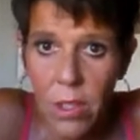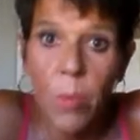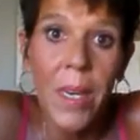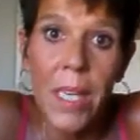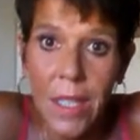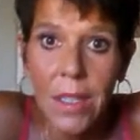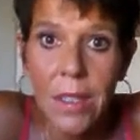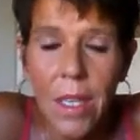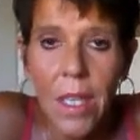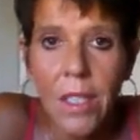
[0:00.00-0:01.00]
Nobody does.
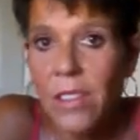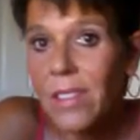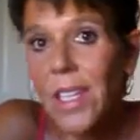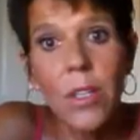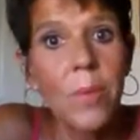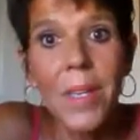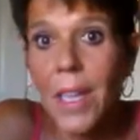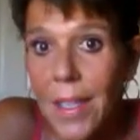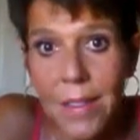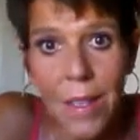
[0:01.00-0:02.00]
Just like nobody
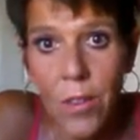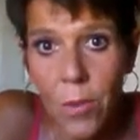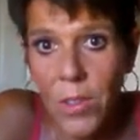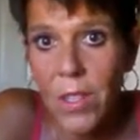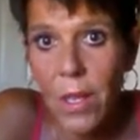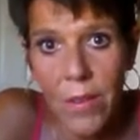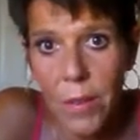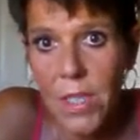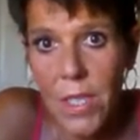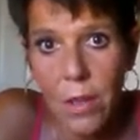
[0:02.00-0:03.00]
likes 100% of
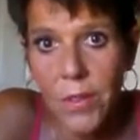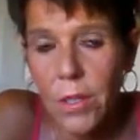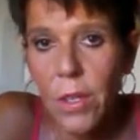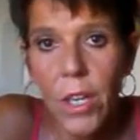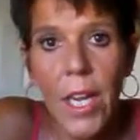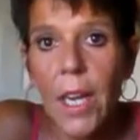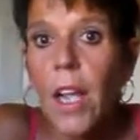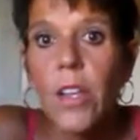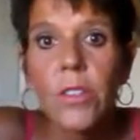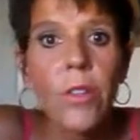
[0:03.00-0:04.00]
themselves. All right.
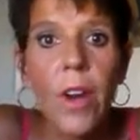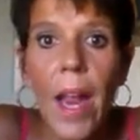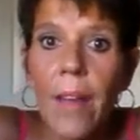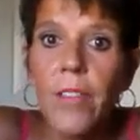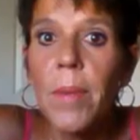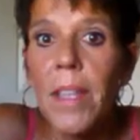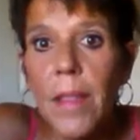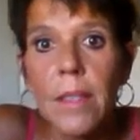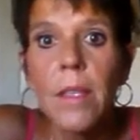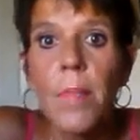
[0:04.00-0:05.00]
So there have to be
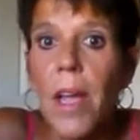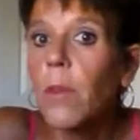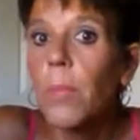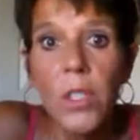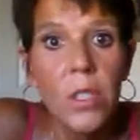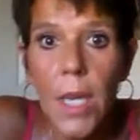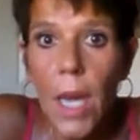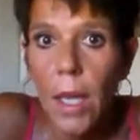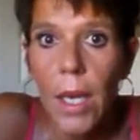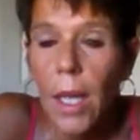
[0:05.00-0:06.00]
things about your
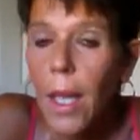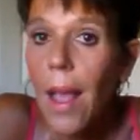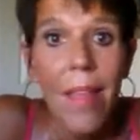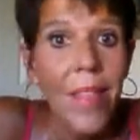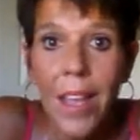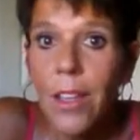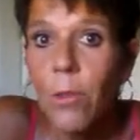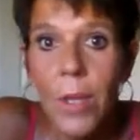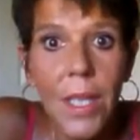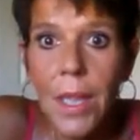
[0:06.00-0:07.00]
personality that you
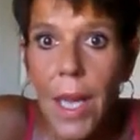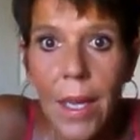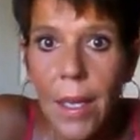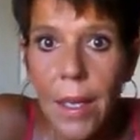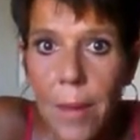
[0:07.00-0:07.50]
really like.